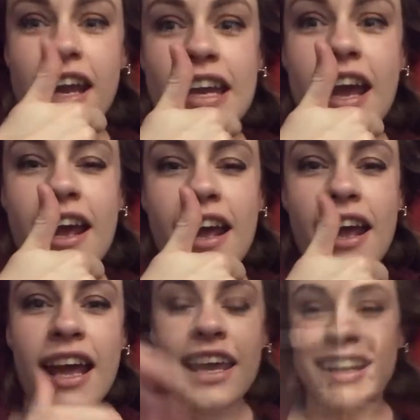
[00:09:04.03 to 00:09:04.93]

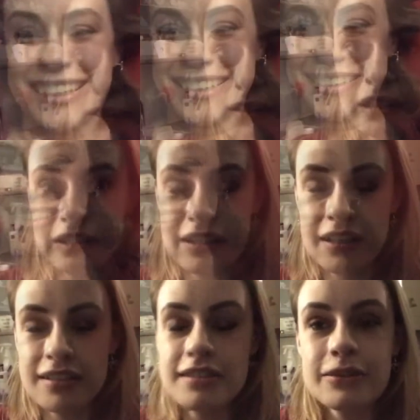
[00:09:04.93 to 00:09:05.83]
Yay!
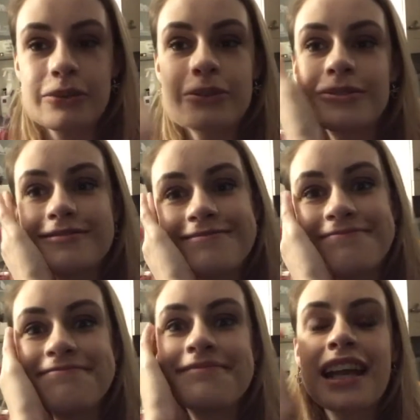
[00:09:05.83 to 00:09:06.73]
So
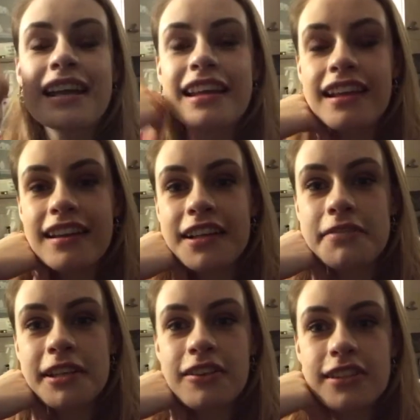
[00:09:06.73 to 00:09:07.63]

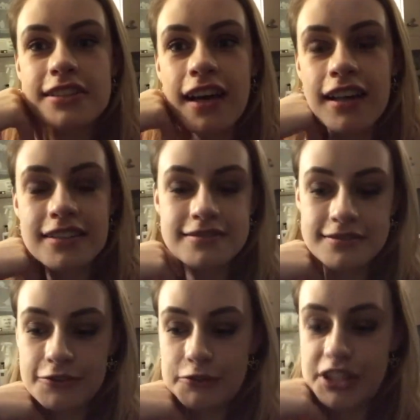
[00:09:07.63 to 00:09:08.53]
caregiving all done.
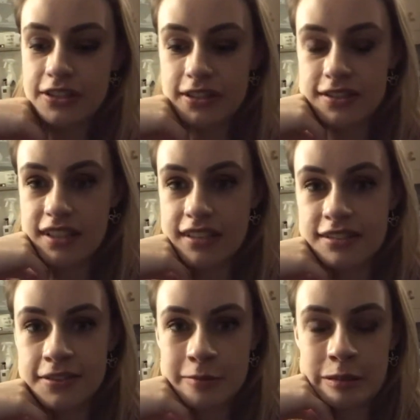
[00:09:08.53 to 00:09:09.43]
We just had to
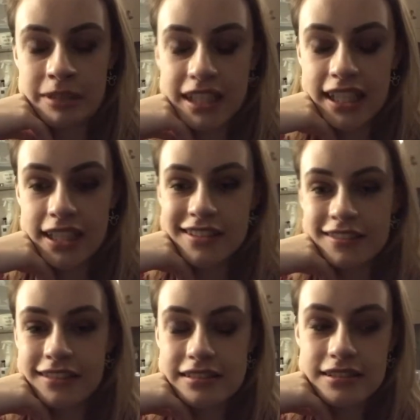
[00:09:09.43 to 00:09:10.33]
do my
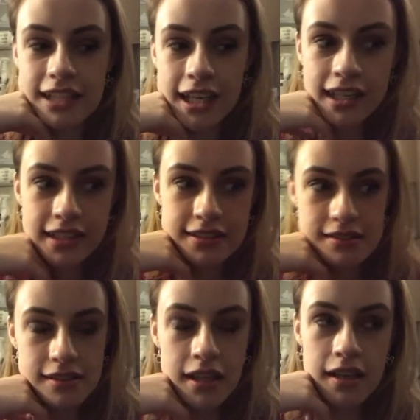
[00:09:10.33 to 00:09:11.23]
medications and
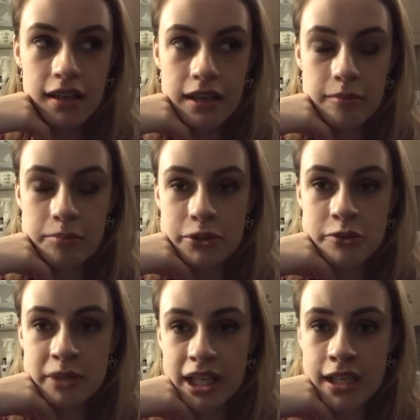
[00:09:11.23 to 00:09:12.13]
brush
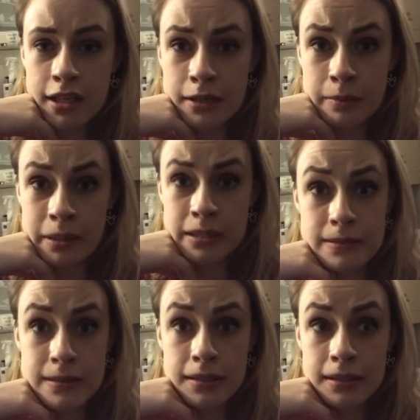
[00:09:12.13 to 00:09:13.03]
my hair
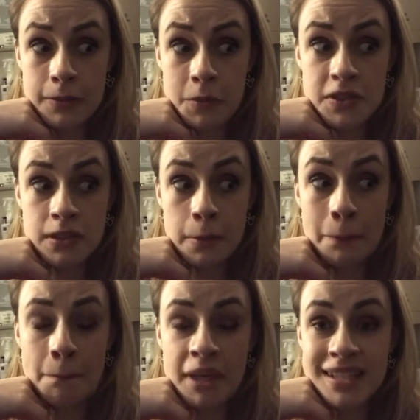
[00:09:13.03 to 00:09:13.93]
because was a
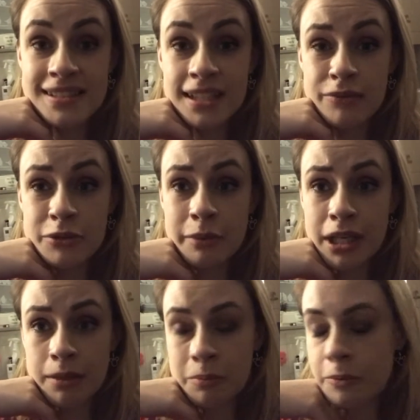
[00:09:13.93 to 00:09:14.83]
mess after my nap.